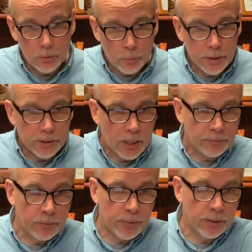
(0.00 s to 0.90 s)
We just
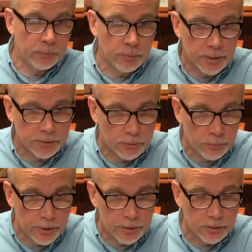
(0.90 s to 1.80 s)
have to be in a place that
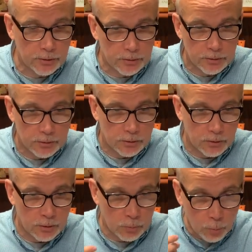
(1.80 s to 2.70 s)
we
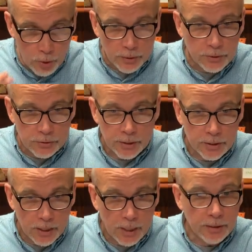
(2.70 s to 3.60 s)
are willing to say,
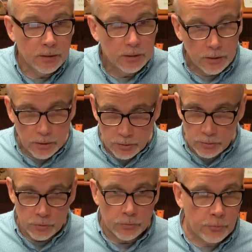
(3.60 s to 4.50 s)
God,
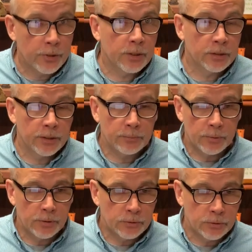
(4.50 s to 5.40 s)
You're free to clean,
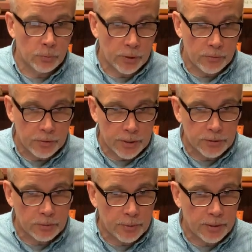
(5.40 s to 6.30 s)
do whatever
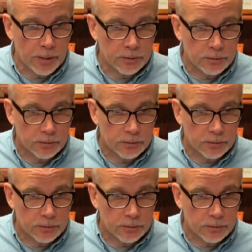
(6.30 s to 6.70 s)
needs to be done.